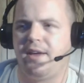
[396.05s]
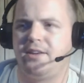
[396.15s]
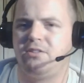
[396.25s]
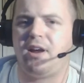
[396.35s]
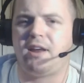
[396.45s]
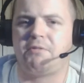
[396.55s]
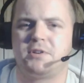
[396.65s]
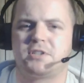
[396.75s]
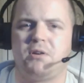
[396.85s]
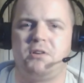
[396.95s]
Not
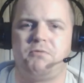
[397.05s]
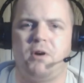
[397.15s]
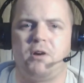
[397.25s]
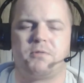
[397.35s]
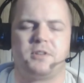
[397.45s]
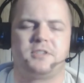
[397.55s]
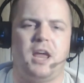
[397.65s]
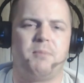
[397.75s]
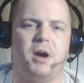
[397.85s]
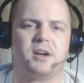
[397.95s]
everyone's going to fall for the
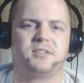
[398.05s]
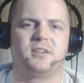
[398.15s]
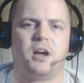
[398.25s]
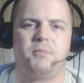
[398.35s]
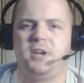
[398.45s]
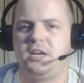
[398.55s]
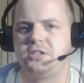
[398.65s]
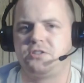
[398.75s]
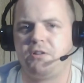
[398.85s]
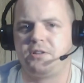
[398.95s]
same boxing
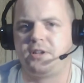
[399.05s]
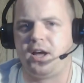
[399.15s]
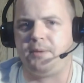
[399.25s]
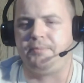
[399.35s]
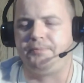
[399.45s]
combinations all the time.